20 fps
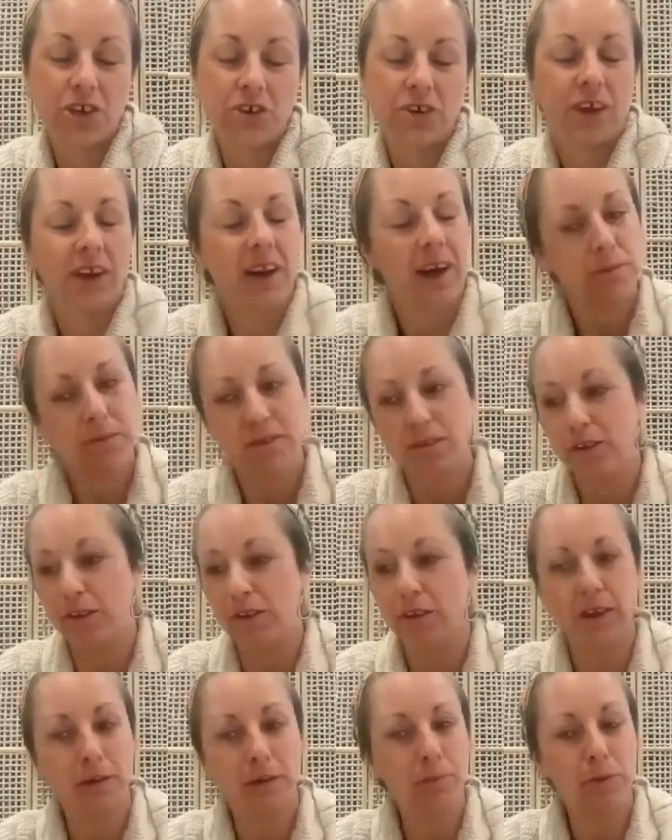You can
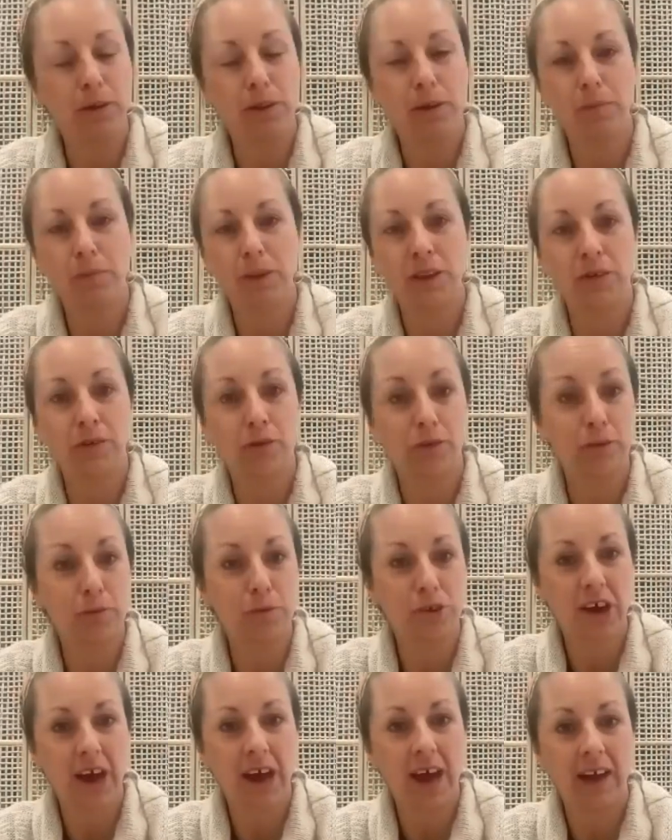absolutely put them in the group
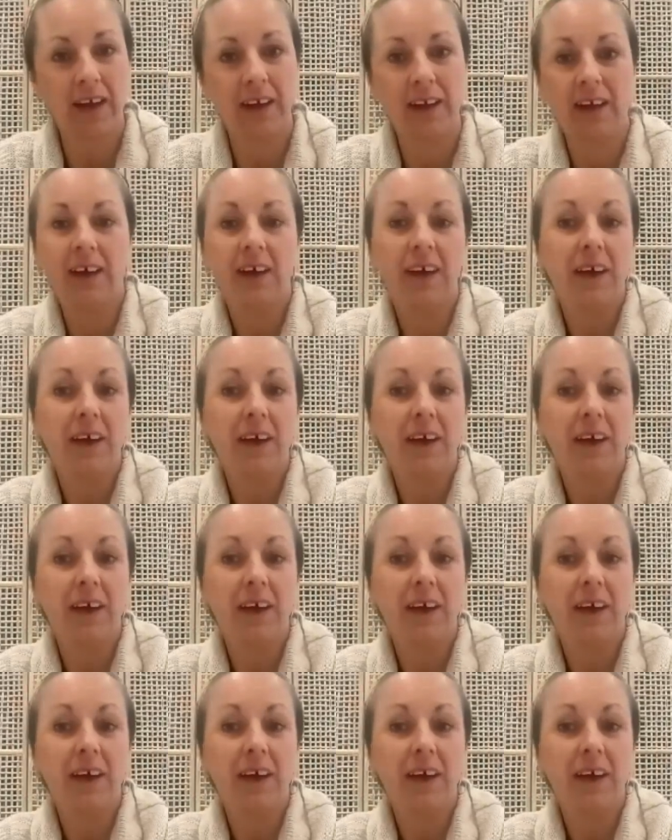chat.